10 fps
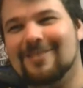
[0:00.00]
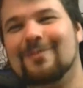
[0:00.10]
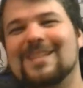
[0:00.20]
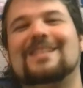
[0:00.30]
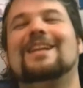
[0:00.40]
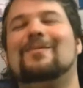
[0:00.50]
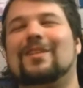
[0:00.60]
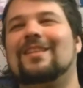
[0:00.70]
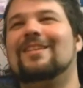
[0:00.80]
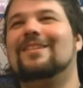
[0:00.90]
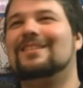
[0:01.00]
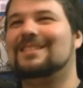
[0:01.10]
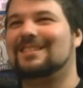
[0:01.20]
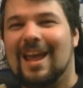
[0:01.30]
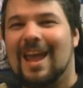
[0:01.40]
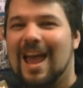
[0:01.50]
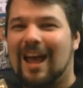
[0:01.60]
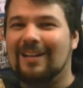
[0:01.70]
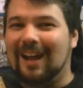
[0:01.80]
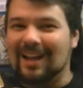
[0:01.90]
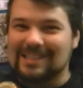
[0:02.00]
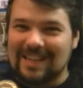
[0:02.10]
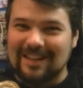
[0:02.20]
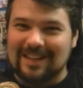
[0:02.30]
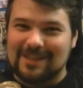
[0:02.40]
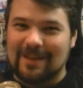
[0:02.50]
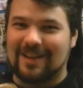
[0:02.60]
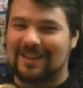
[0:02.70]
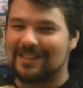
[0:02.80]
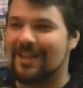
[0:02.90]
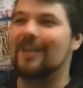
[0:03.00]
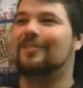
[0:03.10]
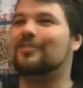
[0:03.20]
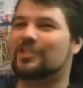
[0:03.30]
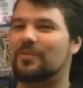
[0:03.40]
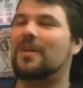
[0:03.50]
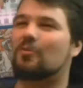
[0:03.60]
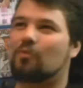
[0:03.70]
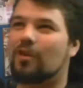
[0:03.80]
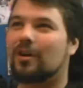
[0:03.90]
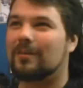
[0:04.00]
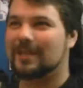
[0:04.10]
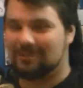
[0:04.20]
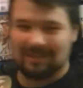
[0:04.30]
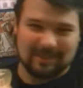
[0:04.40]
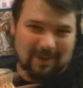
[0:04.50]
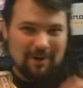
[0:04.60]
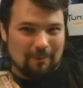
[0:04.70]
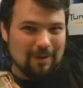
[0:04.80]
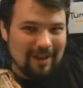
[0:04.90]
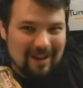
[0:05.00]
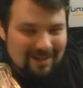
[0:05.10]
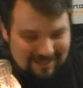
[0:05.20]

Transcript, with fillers: mix it up a little. I'm not saying this because there should be a war between Spida 1A and